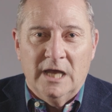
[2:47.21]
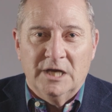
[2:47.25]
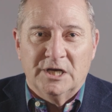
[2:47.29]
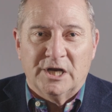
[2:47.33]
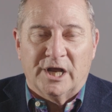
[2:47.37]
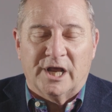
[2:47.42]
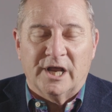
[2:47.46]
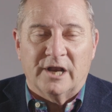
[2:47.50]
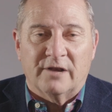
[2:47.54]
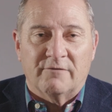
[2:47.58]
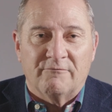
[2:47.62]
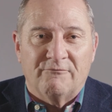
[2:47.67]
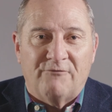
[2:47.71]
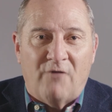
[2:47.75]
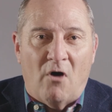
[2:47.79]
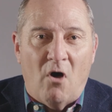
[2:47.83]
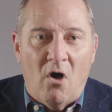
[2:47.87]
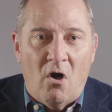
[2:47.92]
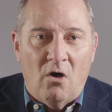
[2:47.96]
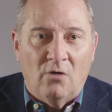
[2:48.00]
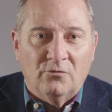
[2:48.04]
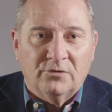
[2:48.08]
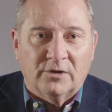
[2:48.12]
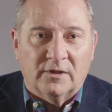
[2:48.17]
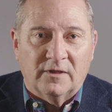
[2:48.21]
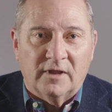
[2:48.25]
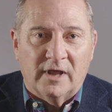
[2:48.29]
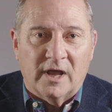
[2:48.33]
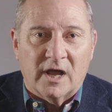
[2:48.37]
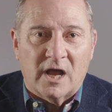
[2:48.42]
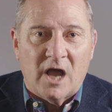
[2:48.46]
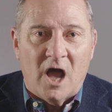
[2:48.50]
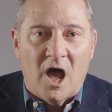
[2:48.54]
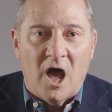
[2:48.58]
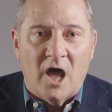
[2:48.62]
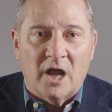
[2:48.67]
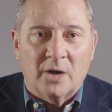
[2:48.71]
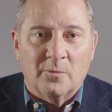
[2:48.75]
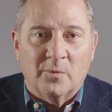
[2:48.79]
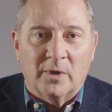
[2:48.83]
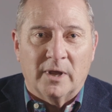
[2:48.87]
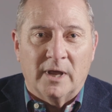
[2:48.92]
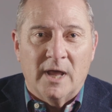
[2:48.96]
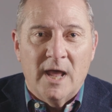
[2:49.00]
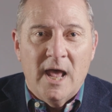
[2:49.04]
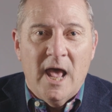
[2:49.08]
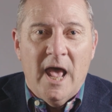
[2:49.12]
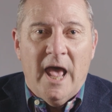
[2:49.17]
to get involved in the
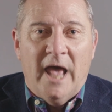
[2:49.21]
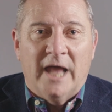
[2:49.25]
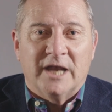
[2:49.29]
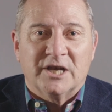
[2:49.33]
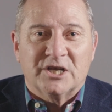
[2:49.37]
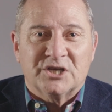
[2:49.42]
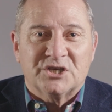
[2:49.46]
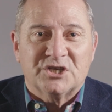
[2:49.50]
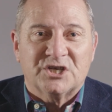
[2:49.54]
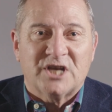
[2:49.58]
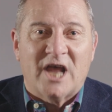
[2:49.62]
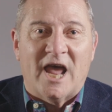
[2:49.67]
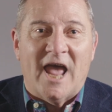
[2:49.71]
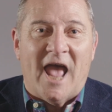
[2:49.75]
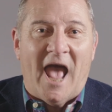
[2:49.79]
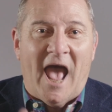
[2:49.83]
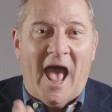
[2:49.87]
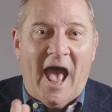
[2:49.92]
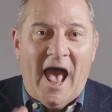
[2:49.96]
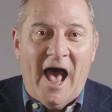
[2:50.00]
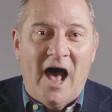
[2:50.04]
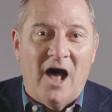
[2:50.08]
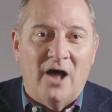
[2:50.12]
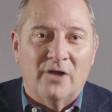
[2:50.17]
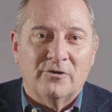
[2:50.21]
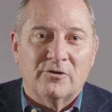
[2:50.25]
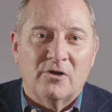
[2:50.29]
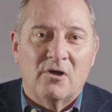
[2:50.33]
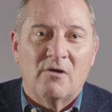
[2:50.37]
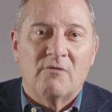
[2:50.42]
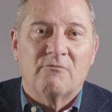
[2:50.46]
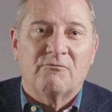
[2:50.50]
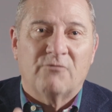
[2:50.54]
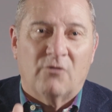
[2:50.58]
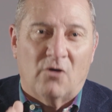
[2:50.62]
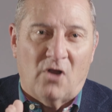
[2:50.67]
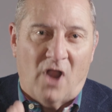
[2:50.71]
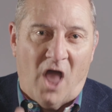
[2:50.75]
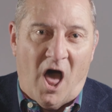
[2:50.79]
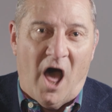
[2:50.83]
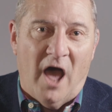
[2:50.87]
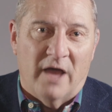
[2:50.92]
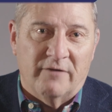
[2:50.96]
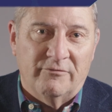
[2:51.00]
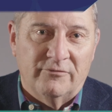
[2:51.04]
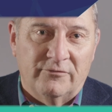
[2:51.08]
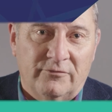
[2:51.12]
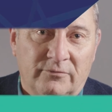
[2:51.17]
economy, and to stay out for
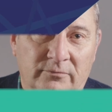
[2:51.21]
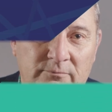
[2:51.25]
life.